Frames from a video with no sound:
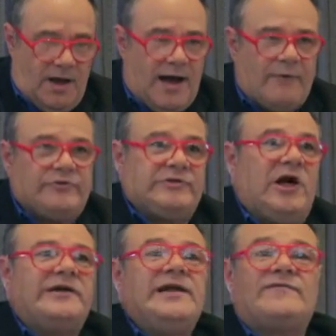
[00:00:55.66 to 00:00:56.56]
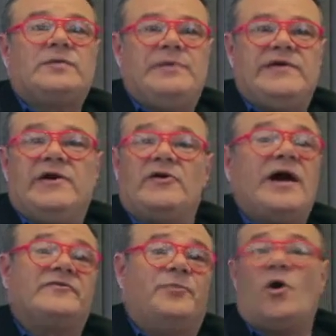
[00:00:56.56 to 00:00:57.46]
I was lucky enough to be there
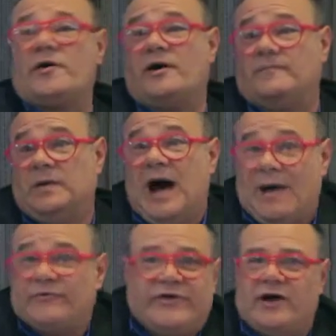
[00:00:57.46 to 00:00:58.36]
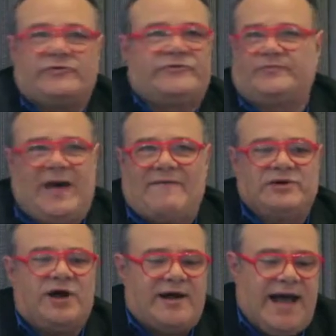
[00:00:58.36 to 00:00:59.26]
as part of, I was there just
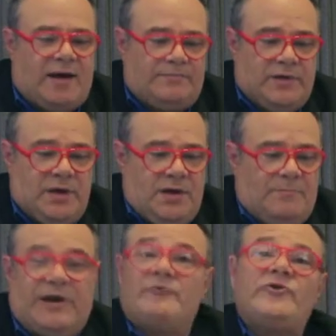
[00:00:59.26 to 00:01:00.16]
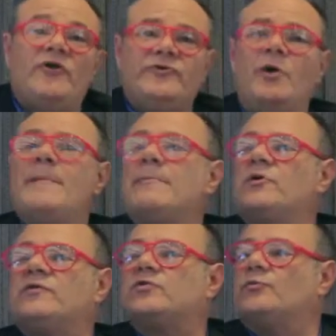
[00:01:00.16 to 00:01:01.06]
having a night out but I was also a
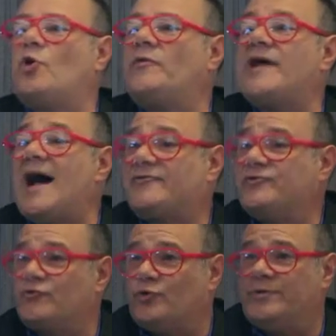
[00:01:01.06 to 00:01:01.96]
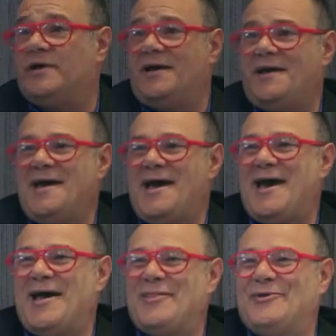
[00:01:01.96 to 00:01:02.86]
member of a group called the Action Group.
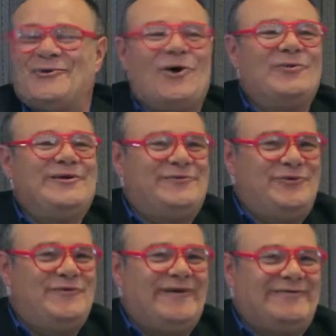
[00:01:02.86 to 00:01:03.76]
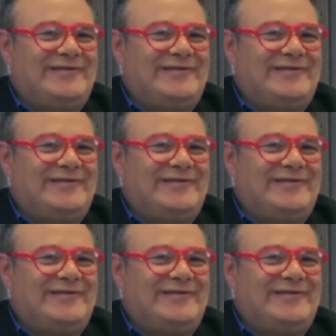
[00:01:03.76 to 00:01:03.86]
And there are only two of us